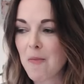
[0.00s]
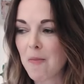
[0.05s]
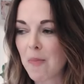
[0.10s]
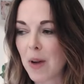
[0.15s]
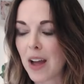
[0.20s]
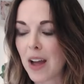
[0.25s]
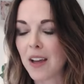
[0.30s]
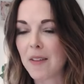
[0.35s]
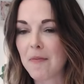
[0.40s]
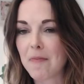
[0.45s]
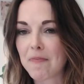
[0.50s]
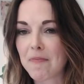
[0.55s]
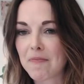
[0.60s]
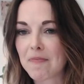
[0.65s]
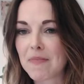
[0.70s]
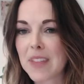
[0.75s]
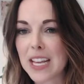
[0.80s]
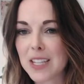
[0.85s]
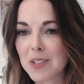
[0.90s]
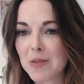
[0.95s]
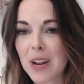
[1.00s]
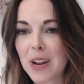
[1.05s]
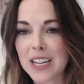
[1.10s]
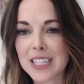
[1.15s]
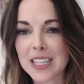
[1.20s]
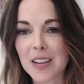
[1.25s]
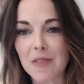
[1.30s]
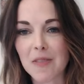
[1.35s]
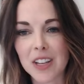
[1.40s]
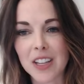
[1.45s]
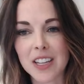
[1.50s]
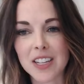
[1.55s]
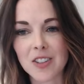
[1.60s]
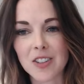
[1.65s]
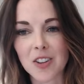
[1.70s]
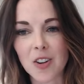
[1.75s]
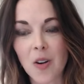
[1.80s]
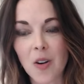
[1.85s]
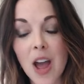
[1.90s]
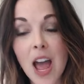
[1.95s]
but that's what I typically
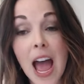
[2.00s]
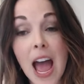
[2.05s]
do.